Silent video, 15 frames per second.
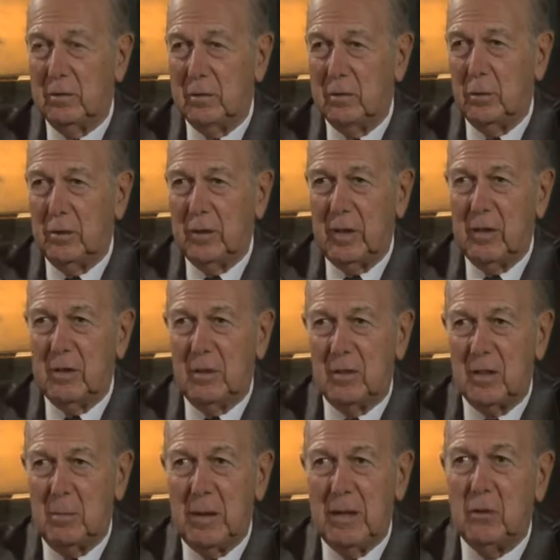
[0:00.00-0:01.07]
So there is a
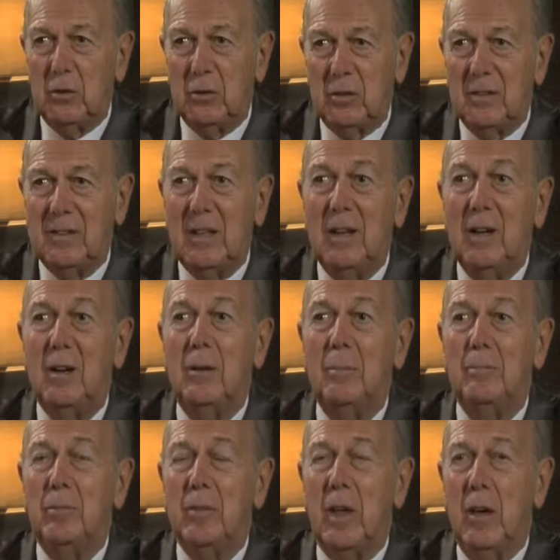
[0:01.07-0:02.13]
tremendous still
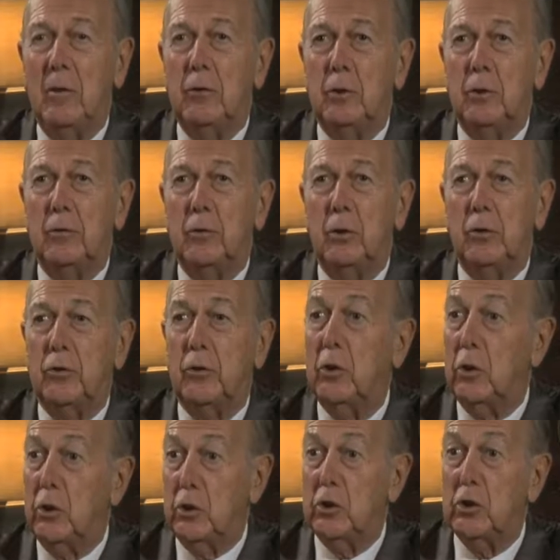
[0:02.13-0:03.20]
effort of
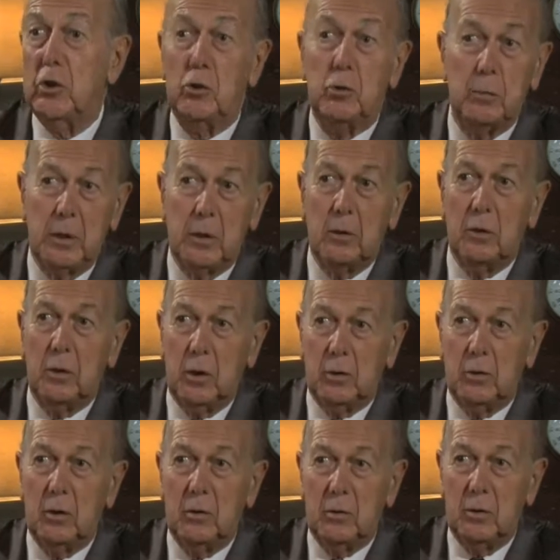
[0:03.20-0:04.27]
research to be
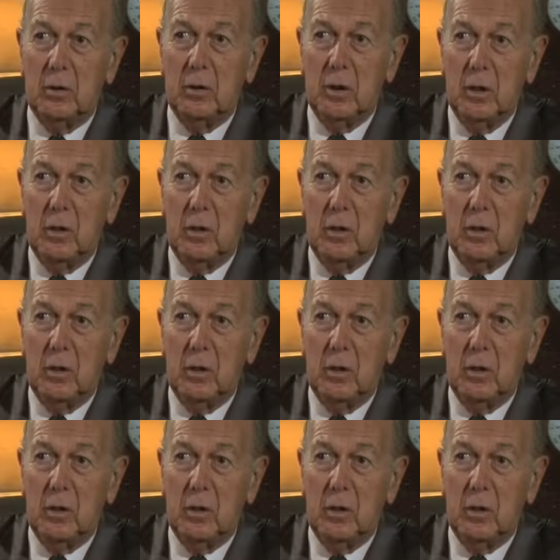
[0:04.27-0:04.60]
conducted